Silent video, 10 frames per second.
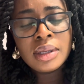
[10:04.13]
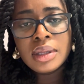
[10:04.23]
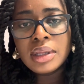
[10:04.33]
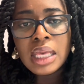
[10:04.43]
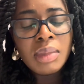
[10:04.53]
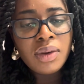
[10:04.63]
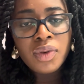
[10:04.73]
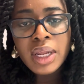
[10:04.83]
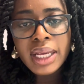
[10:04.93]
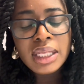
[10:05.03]
they may
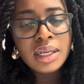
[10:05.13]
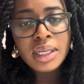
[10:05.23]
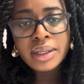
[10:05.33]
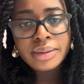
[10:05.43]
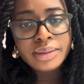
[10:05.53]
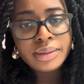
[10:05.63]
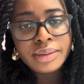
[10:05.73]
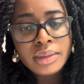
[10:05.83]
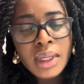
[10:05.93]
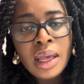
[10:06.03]
feel like they're done.
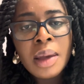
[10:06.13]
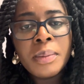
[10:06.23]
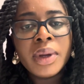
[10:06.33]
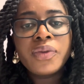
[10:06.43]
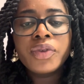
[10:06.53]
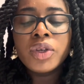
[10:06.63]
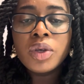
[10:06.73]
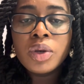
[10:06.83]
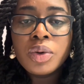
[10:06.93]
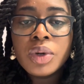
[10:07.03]
But if for
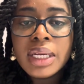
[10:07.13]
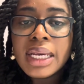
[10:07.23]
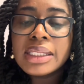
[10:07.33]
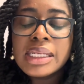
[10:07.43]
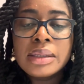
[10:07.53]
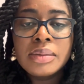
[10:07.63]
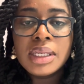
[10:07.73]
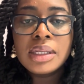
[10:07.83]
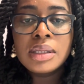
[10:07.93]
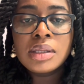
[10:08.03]
you, connecting
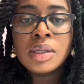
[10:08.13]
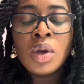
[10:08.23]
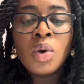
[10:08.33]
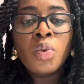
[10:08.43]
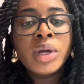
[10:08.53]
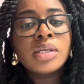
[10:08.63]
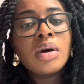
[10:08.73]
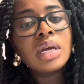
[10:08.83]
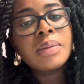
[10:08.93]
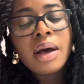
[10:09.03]
means we're
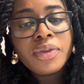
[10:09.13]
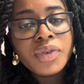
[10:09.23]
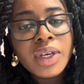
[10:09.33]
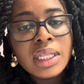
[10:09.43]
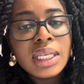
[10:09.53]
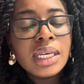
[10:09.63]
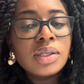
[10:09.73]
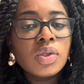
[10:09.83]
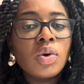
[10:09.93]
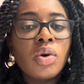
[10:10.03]
talking about
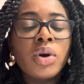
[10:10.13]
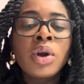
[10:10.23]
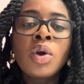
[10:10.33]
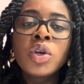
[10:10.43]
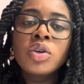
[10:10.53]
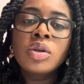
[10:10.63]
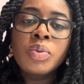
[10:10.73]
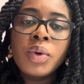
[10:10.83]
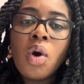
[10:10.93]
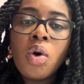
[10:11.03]
feelings or, you know,
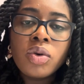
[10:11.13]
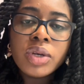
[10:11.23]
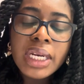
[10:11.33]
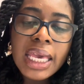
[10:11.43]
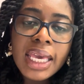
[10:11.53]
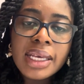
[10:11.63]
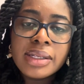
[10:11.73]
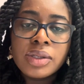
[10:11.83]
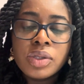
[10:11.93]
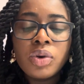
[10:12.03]
we're holding
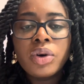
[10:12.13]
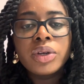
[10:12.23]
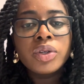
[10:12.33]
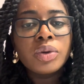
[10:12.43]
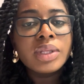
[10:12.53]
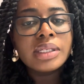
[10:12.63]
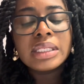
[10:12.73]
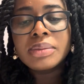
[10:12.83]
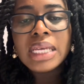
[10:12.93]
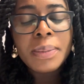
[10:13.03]
hands or, you know, there's
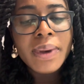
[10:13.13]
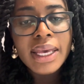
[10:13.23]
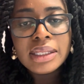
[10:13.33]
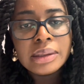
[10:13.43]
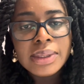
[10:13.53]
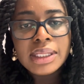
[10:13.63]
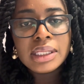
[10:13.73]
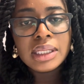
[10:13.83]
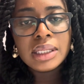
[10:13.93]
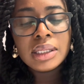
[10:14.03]
some type of
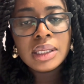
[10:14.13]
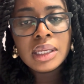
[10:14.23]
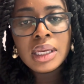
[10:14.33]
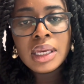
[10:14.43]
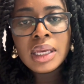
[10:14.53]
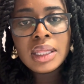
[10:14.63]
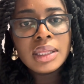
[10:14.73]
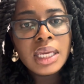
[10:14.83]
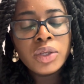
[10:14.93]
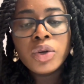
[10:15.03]
intimacy,
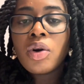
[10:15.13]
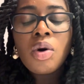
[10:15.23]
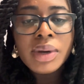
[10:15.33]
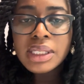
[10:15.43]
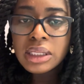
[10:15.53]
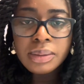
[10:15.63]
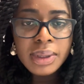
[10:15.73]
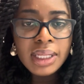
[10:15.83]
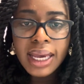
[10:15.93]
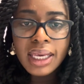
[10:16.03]
then you're always going to be
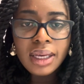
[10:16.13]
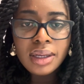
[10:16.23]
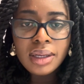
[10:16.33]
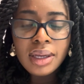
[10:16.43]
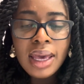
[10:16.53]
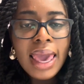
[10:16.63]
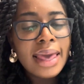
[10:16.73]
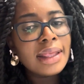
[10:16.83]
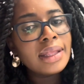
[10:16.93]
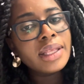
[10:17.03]
lacking.
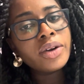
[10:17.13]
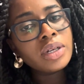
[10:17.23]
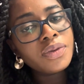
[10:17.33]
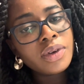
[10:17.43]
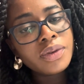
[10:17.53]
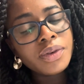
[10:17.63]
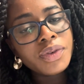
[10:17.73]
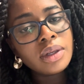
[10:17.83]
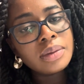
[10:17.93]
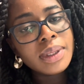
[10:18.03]
And then they're going to feel
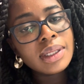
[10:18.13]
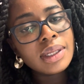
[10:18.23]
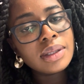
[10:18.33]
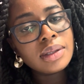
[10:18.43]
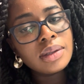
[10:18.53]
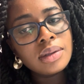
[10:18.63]
fulfilled because